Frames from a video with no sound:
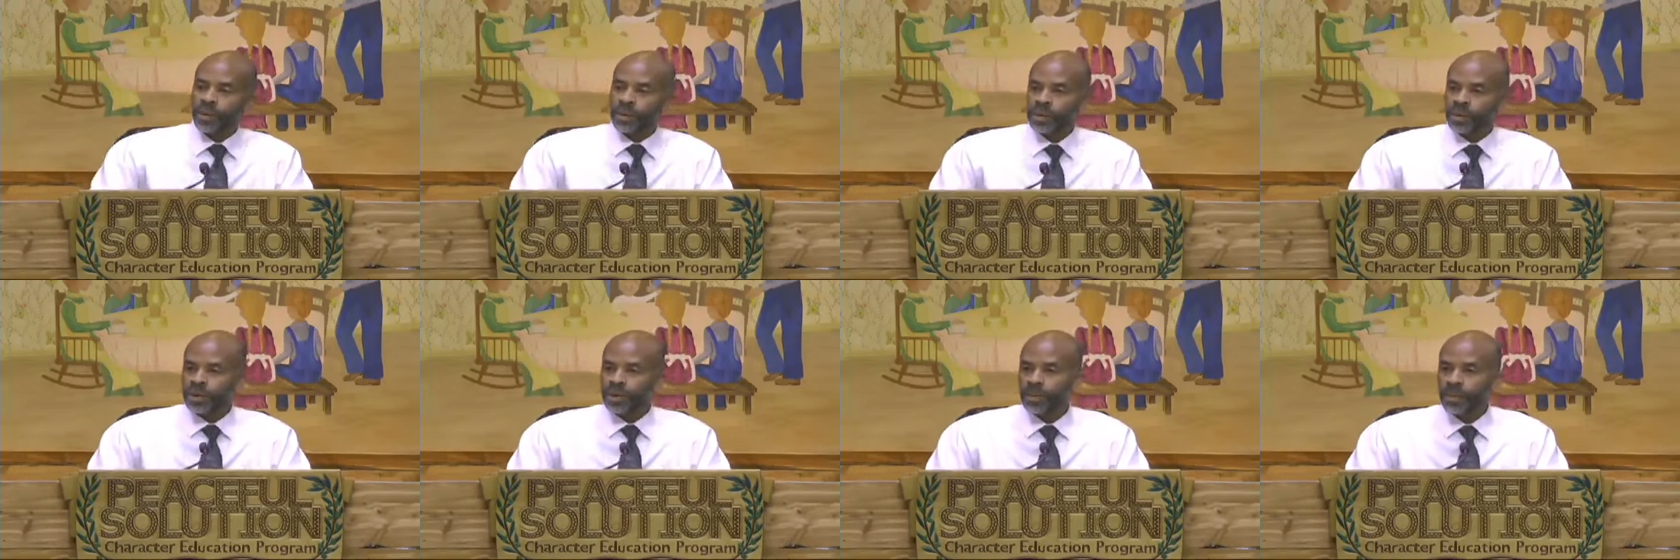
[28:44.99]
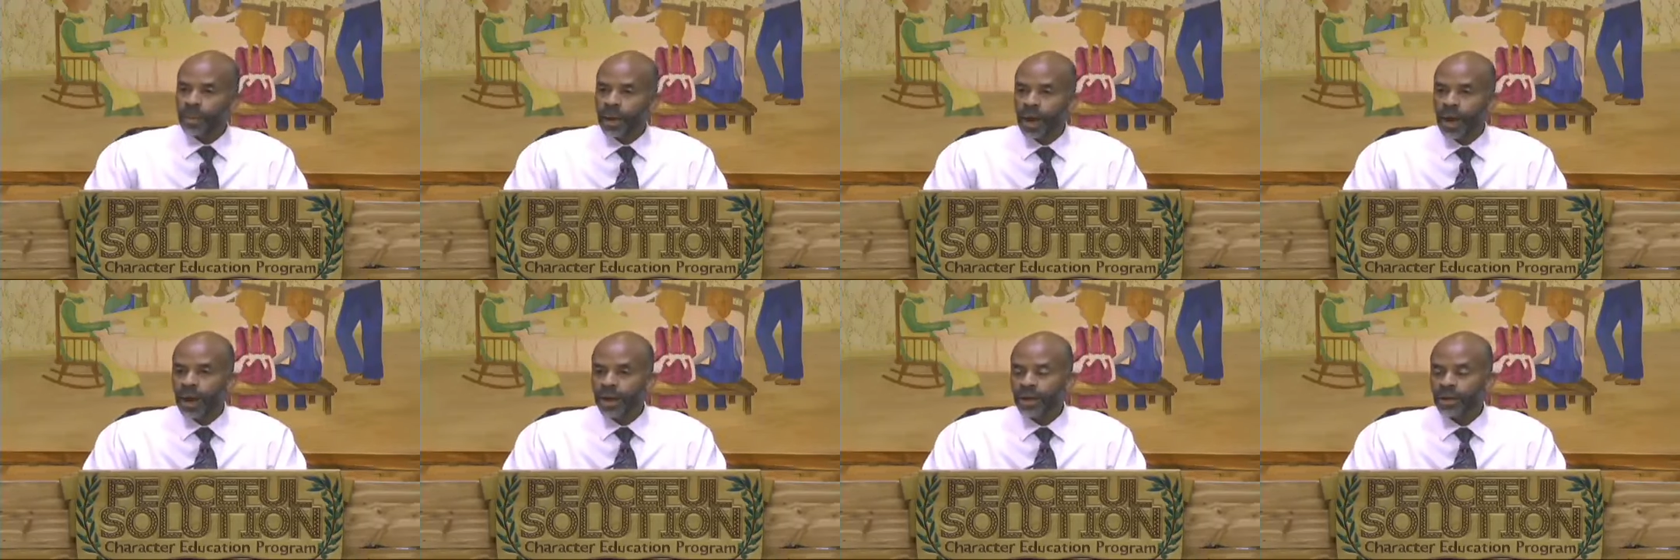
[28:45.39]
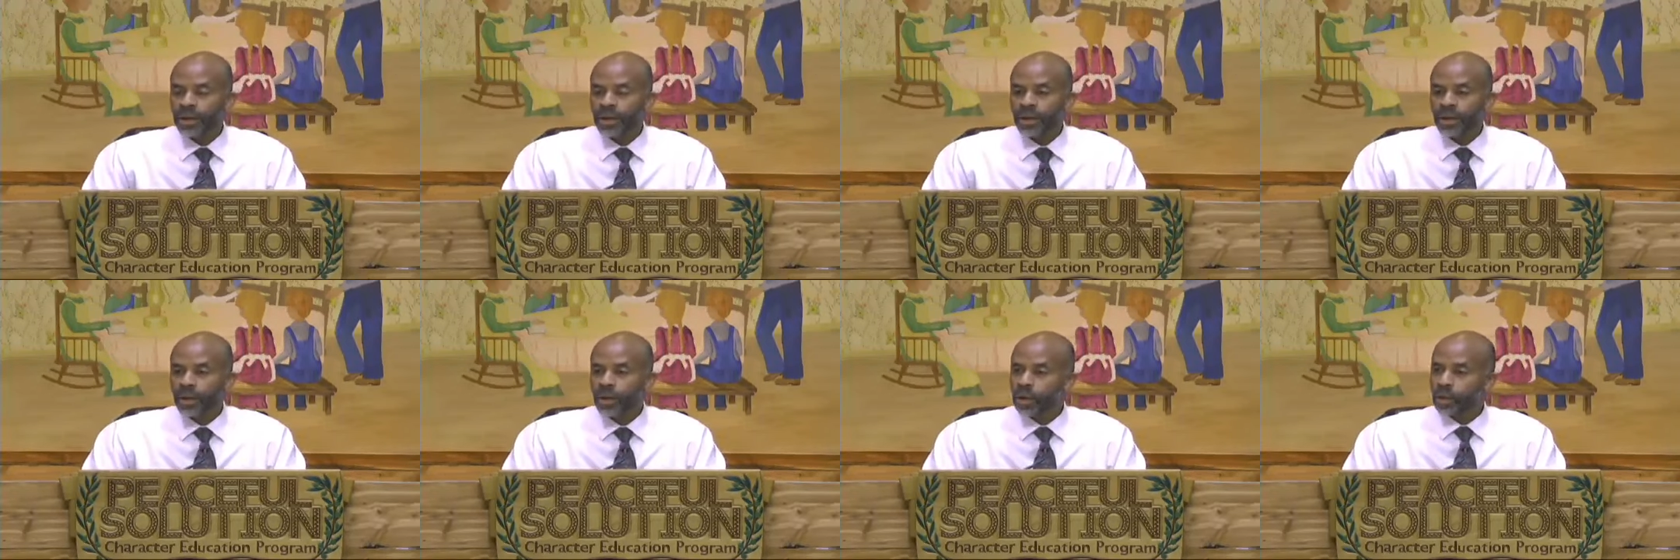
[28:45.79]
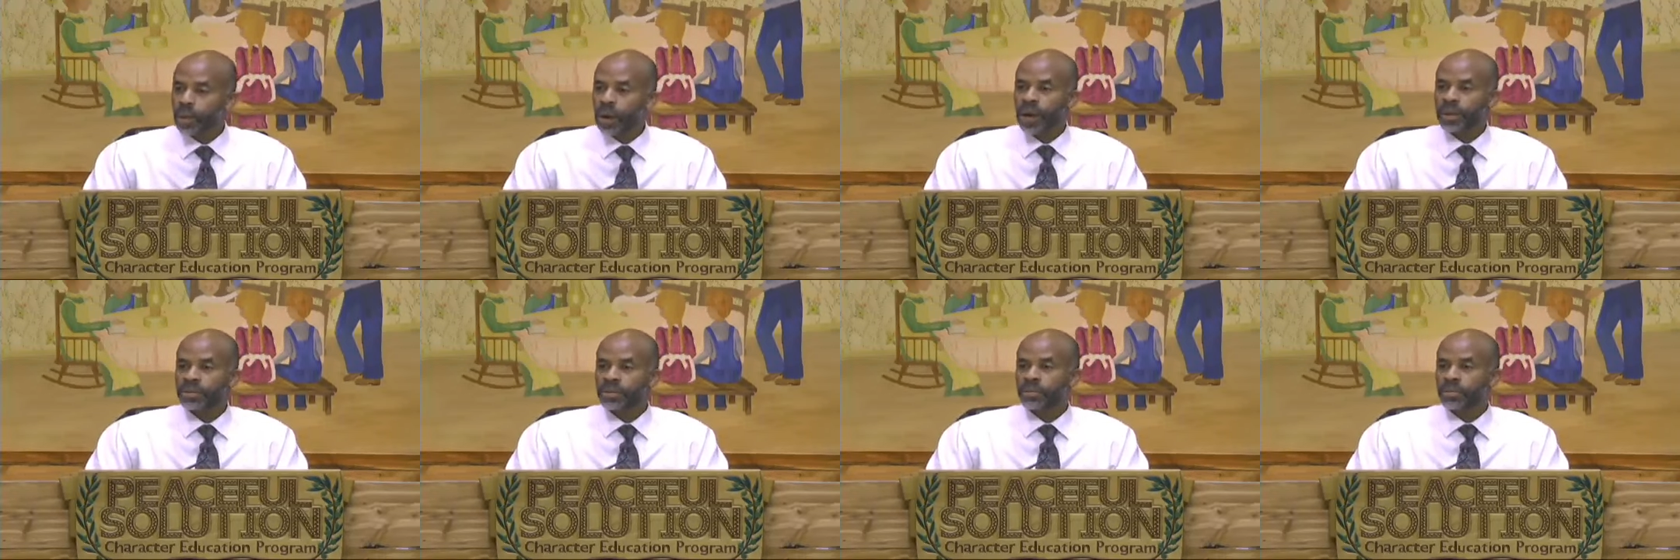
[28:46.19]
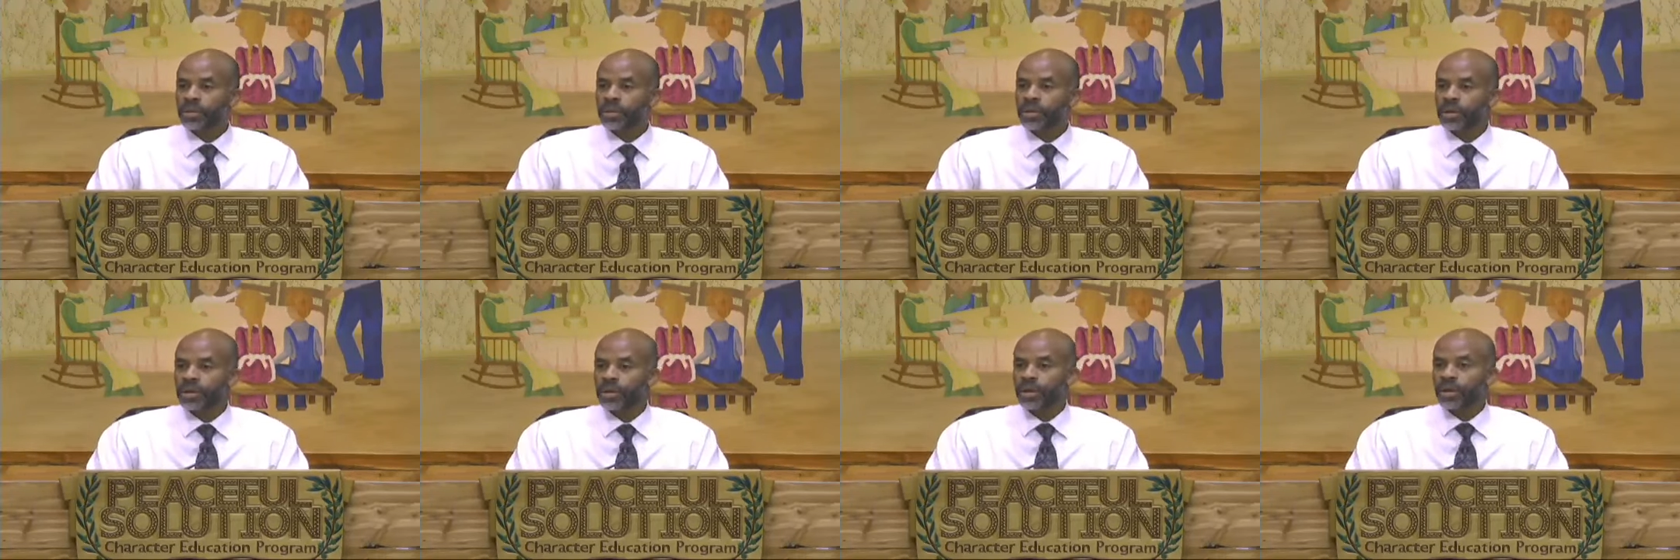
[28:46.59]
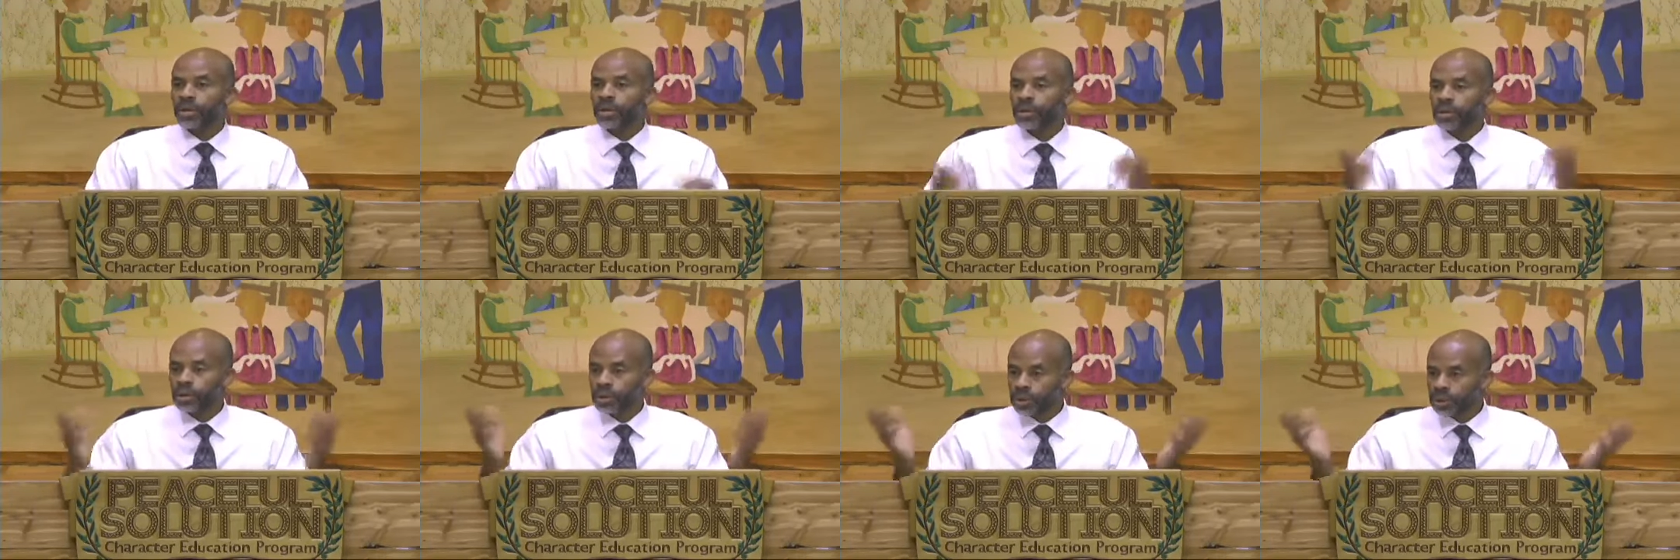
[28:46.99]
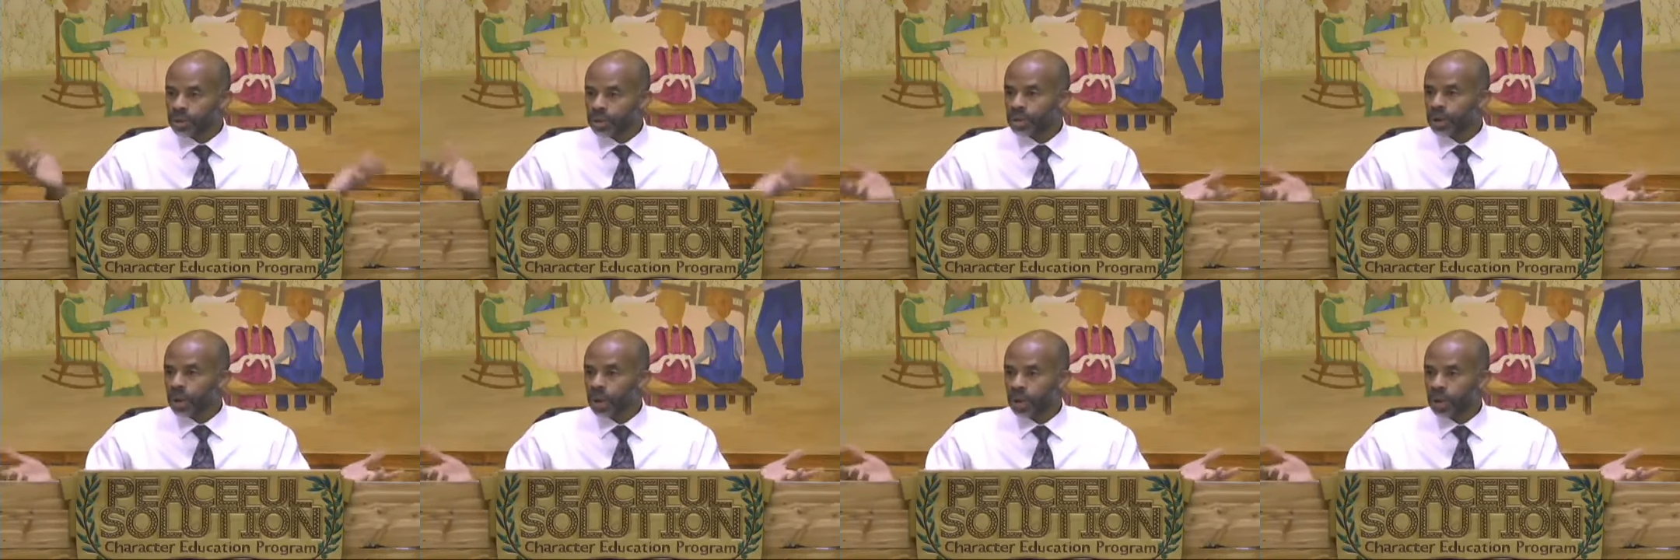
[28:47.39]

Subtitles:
putting it back, or possibly losing it